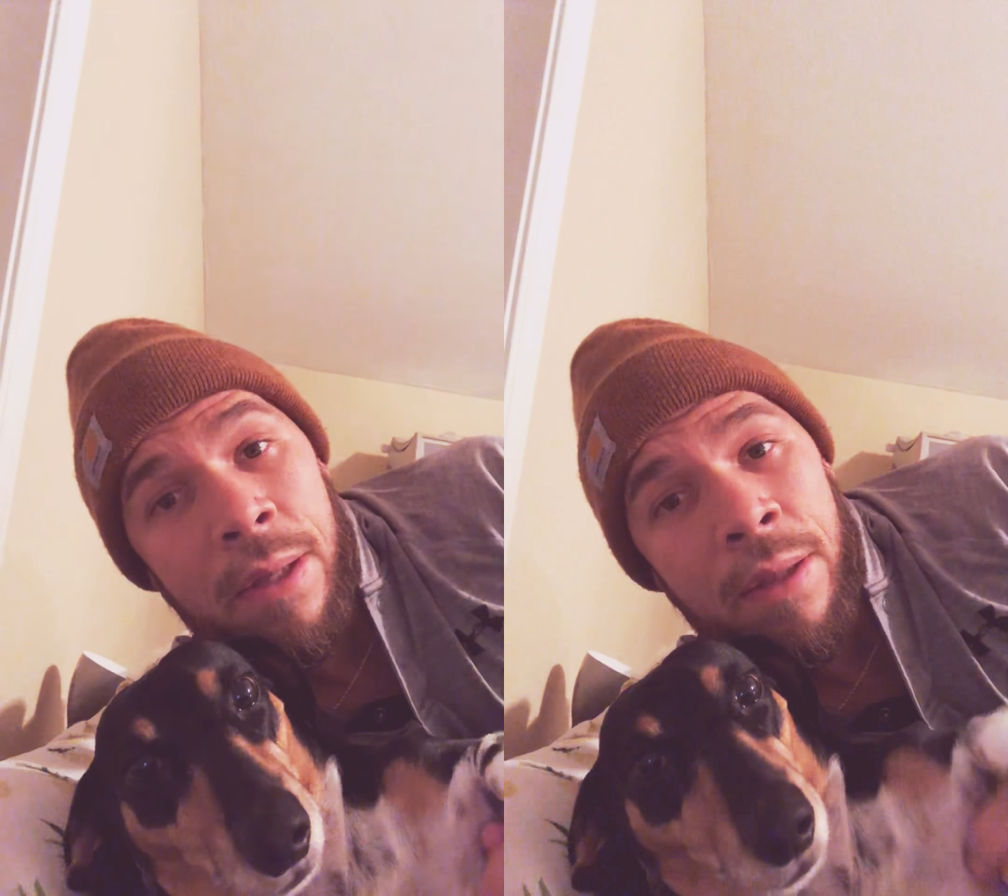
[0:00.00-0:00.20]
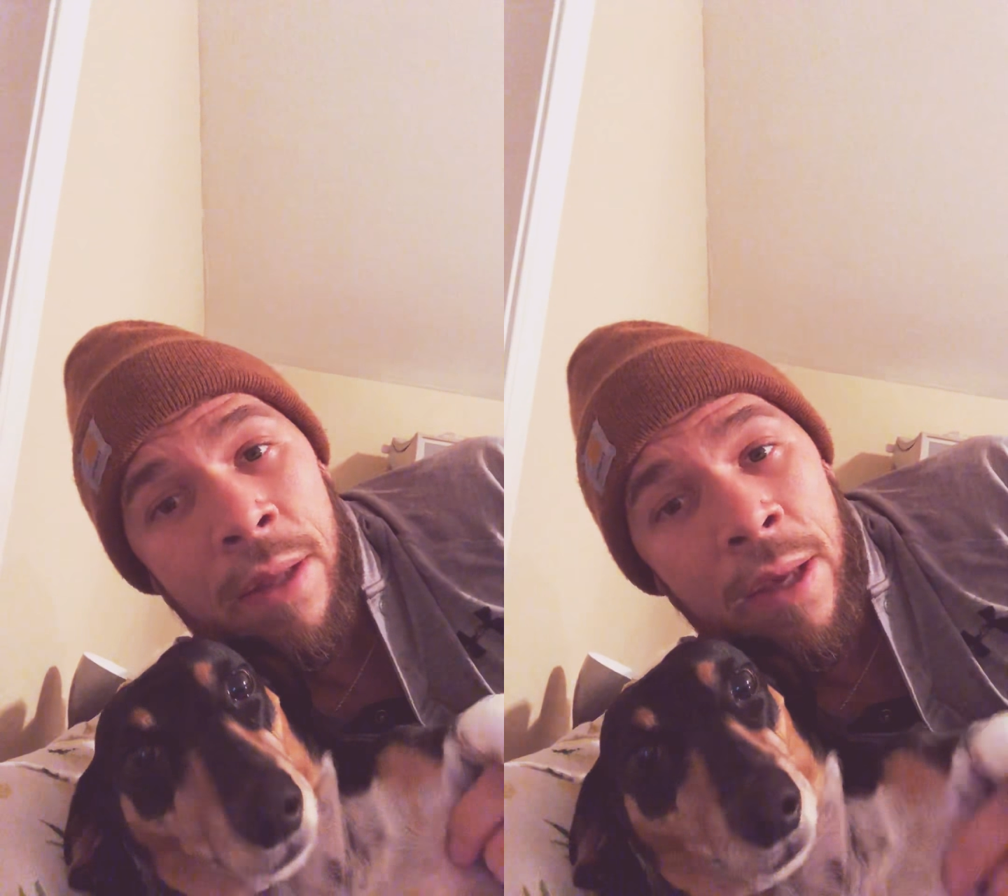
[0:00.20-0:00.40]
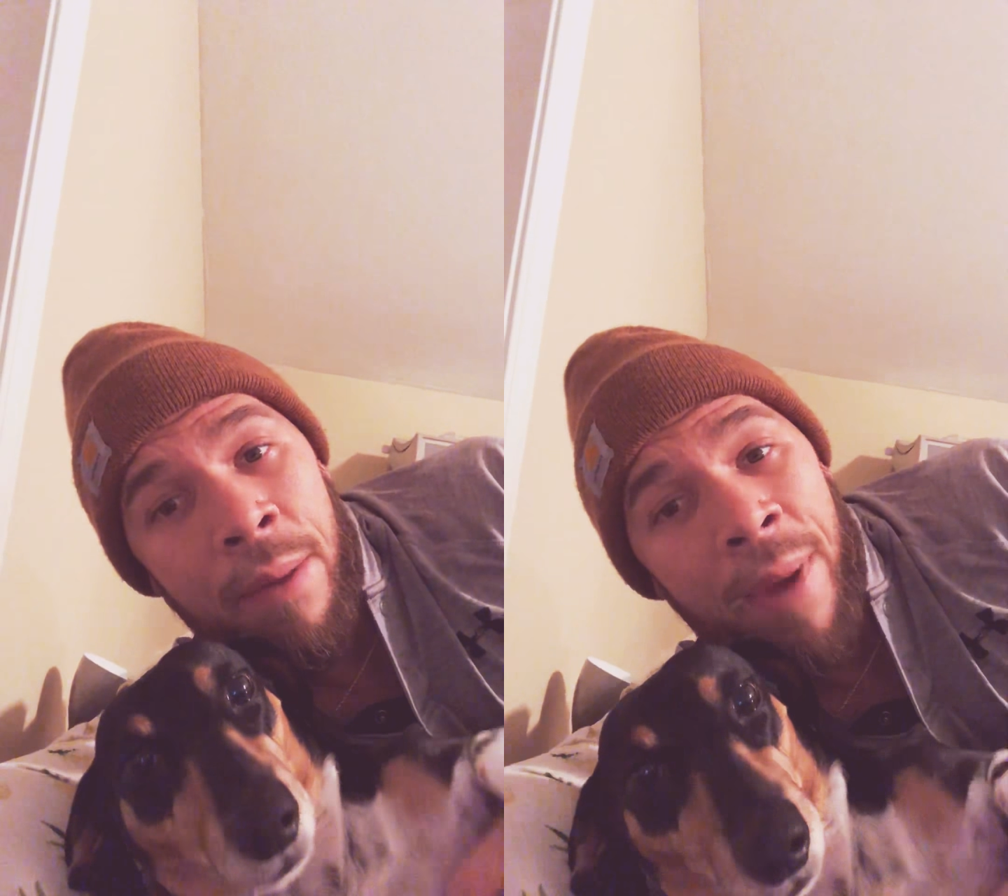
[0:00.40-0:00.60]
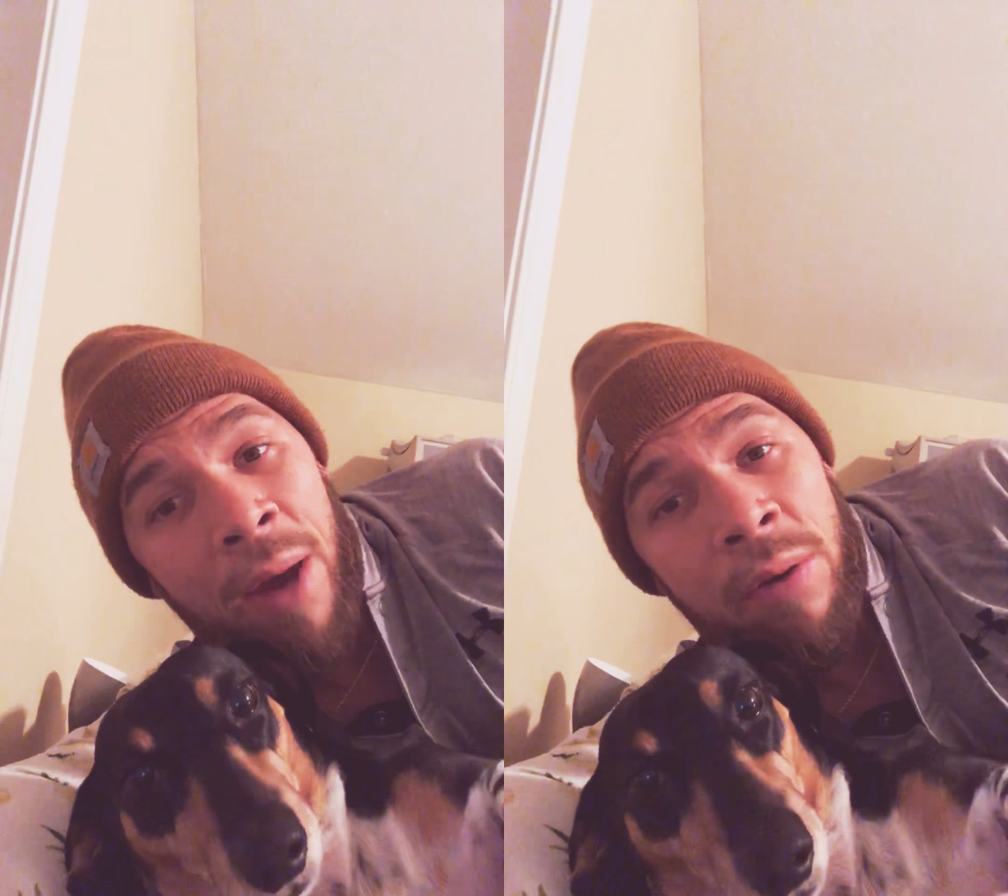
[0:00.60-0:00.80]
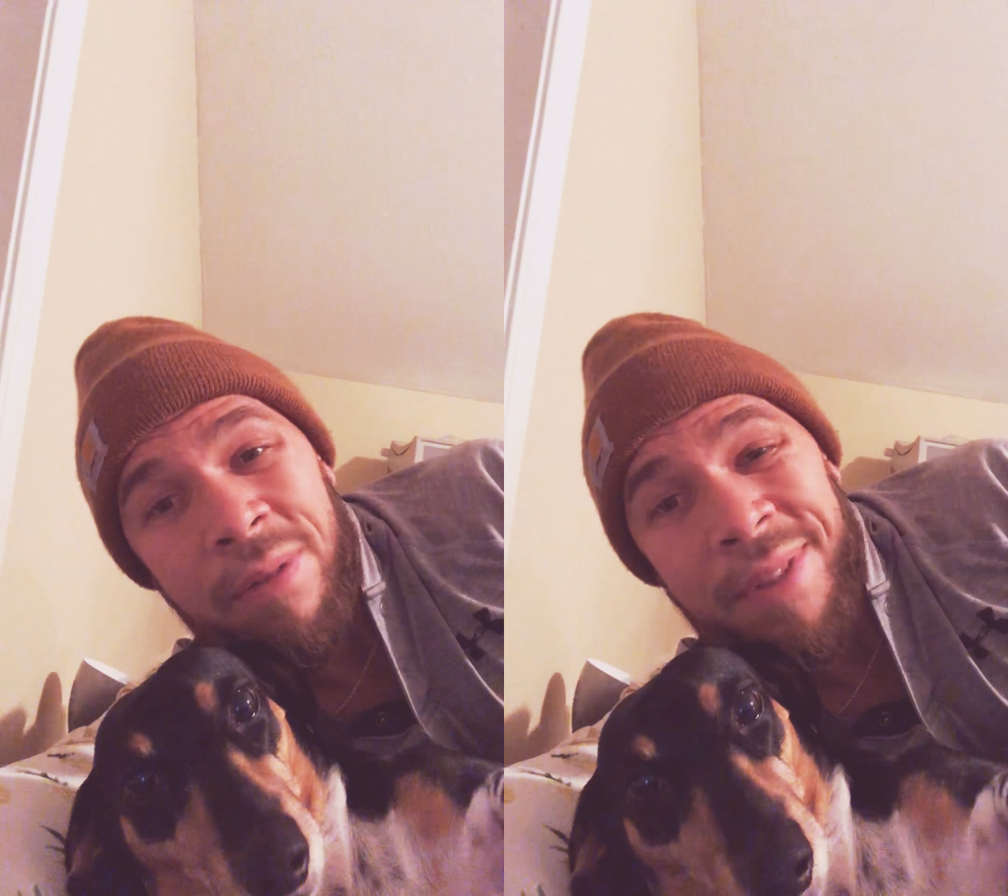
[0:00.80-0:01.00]
the
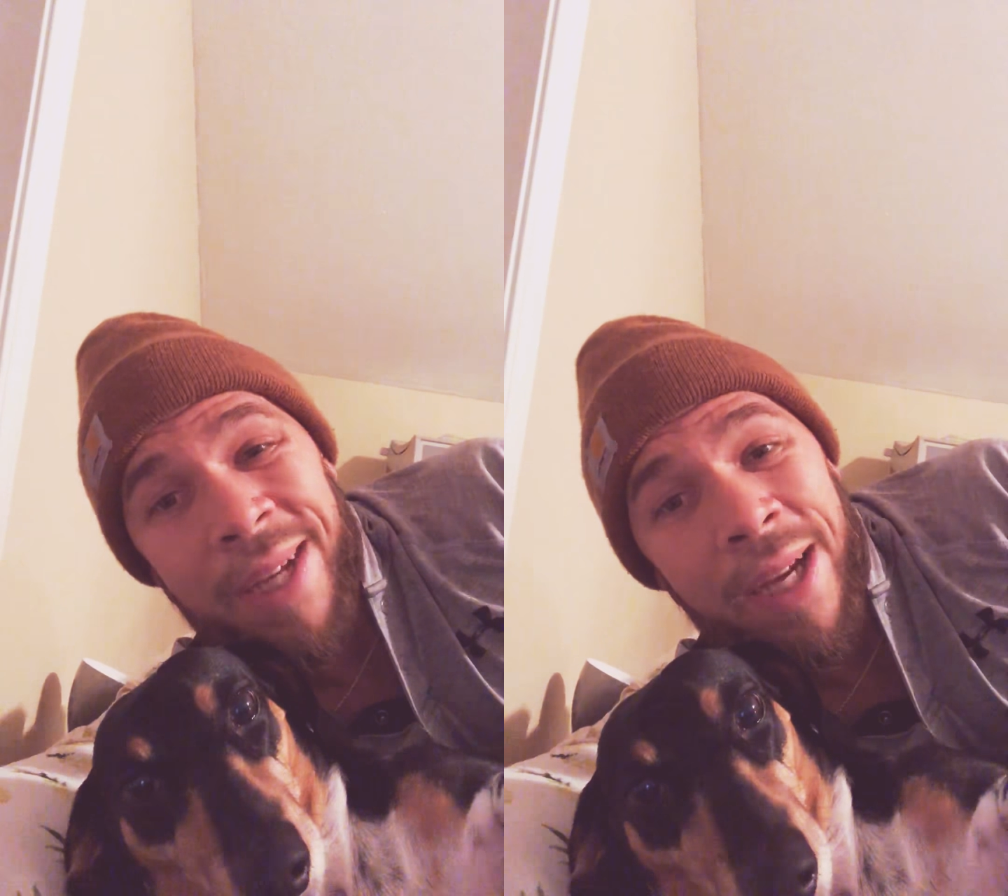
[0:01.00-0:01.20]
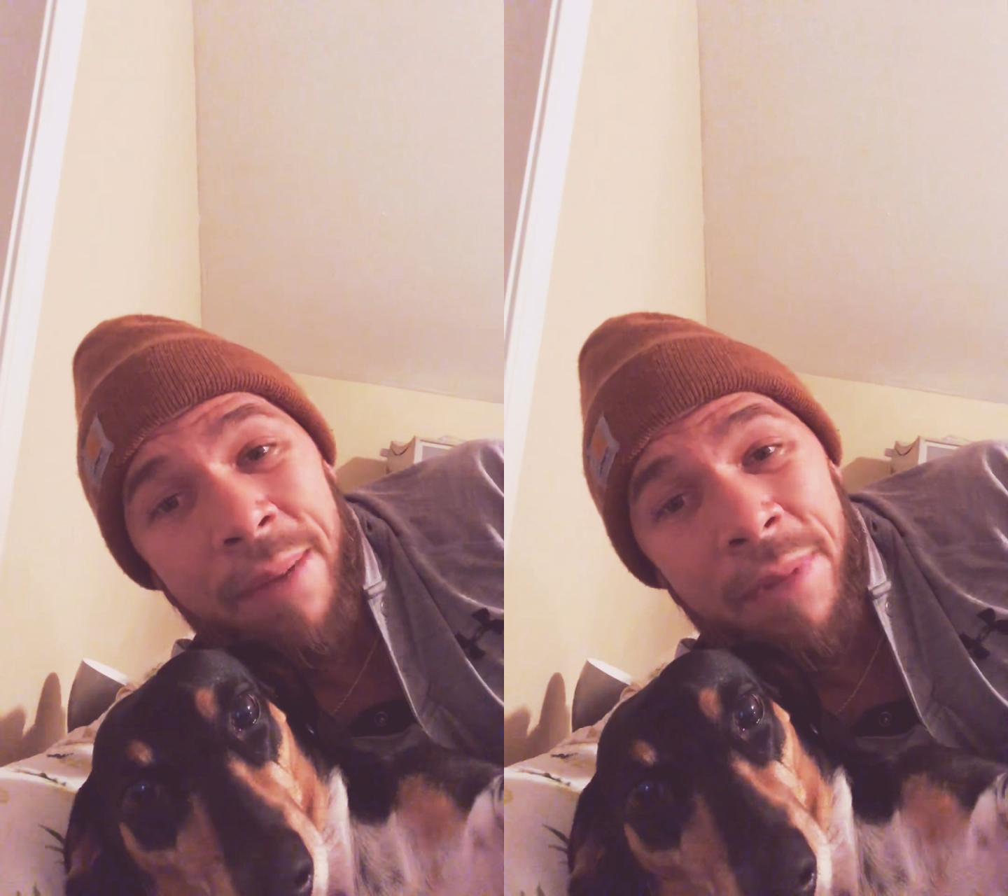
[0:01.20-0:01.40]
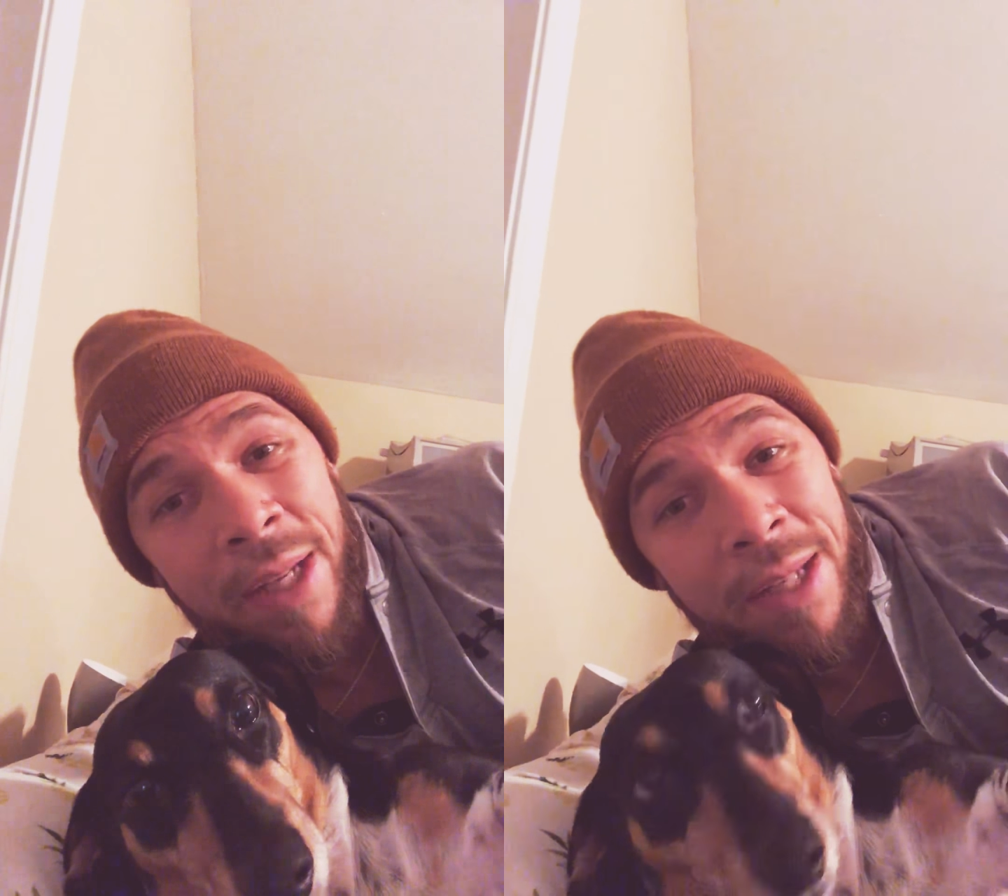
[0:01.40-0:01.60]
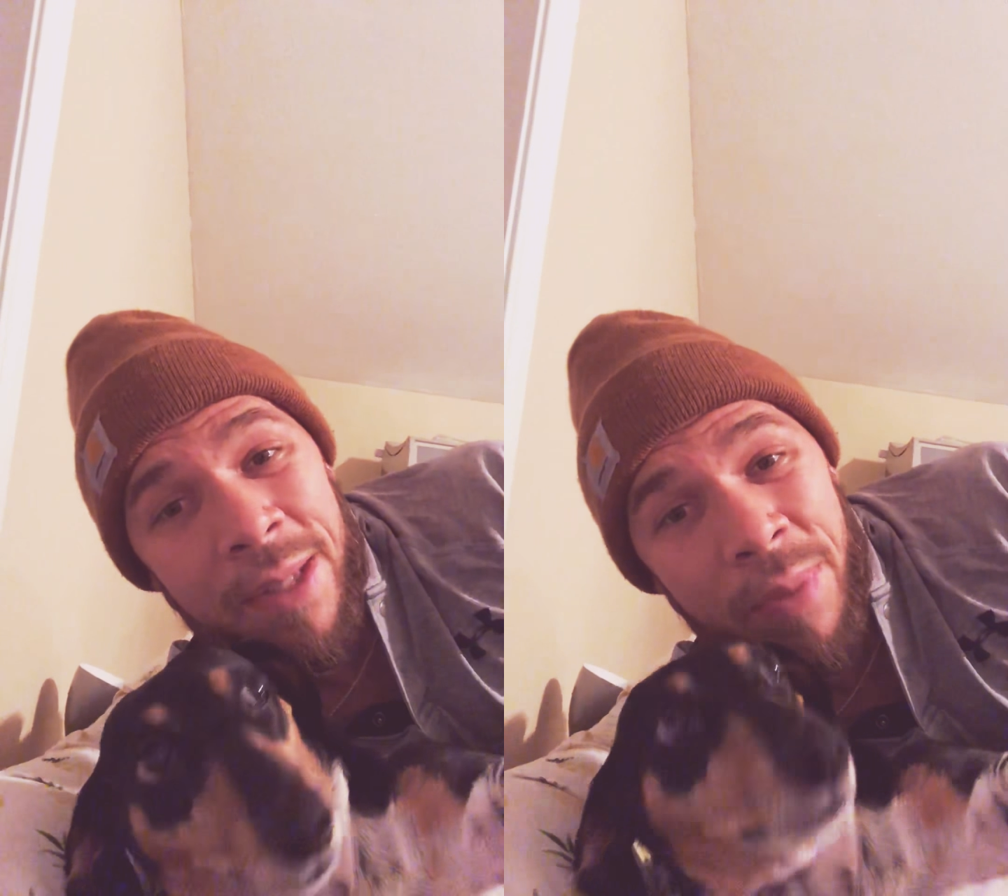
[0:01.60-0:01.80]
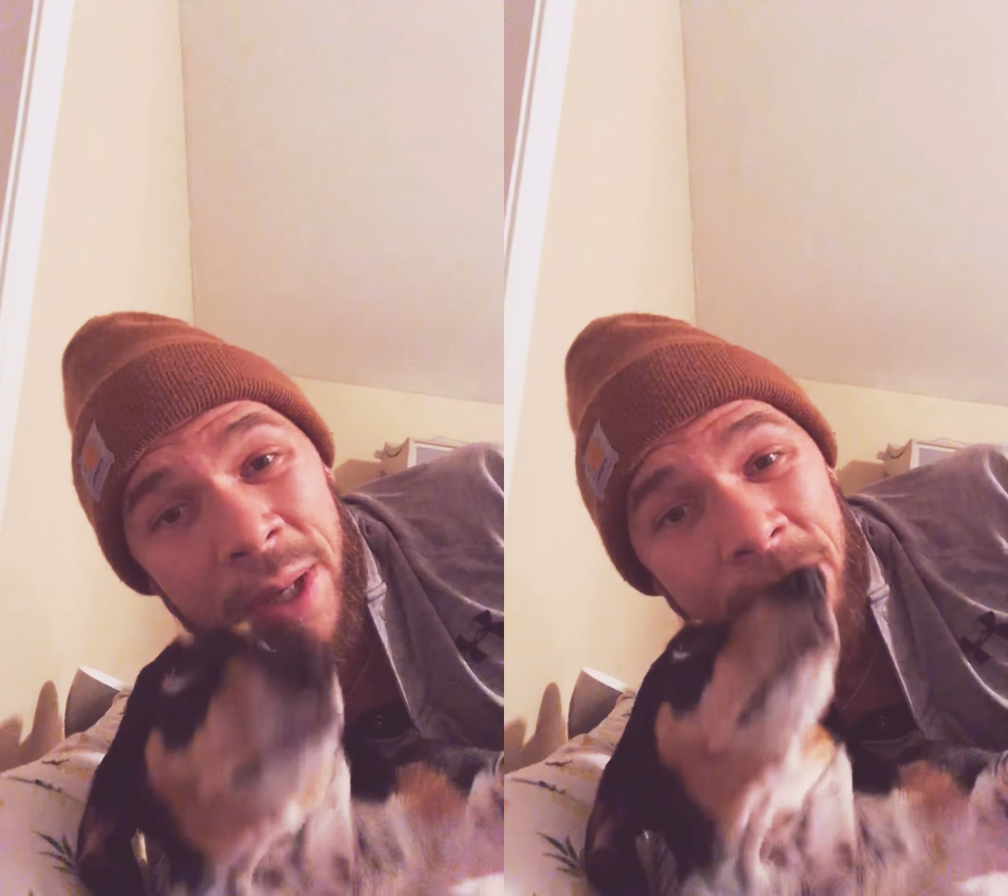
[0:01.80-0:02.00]
amount of time that
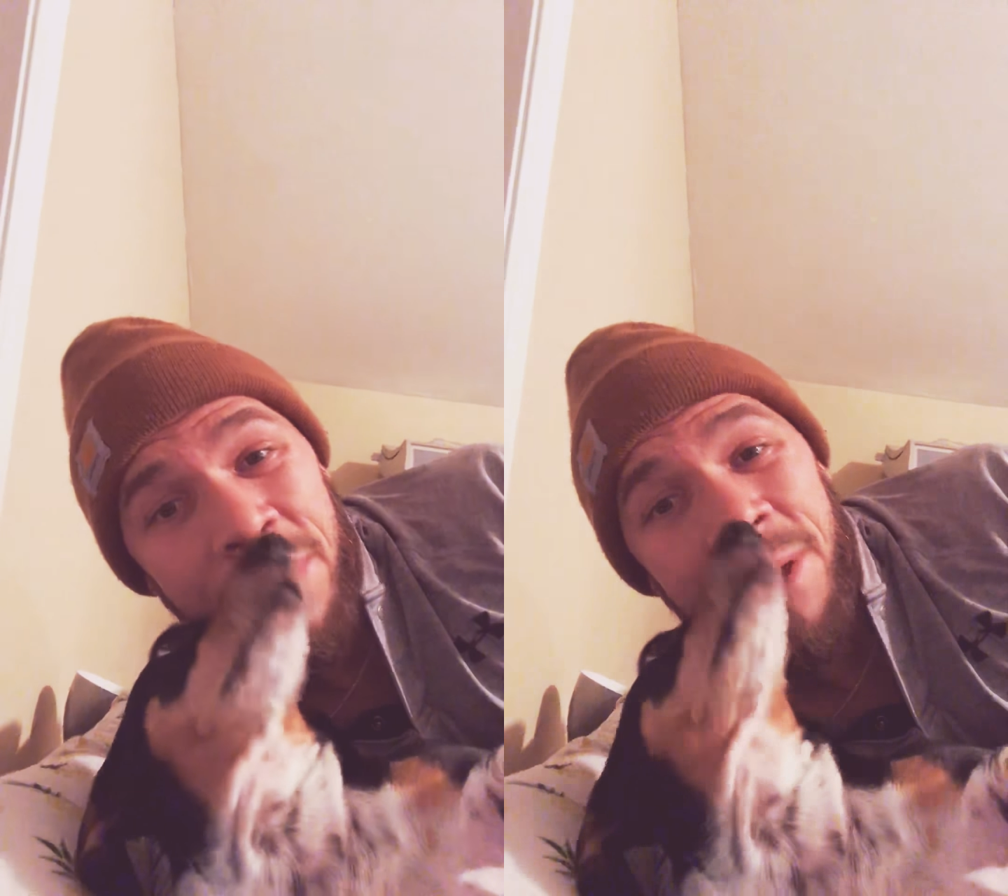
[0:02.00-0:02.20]
it's been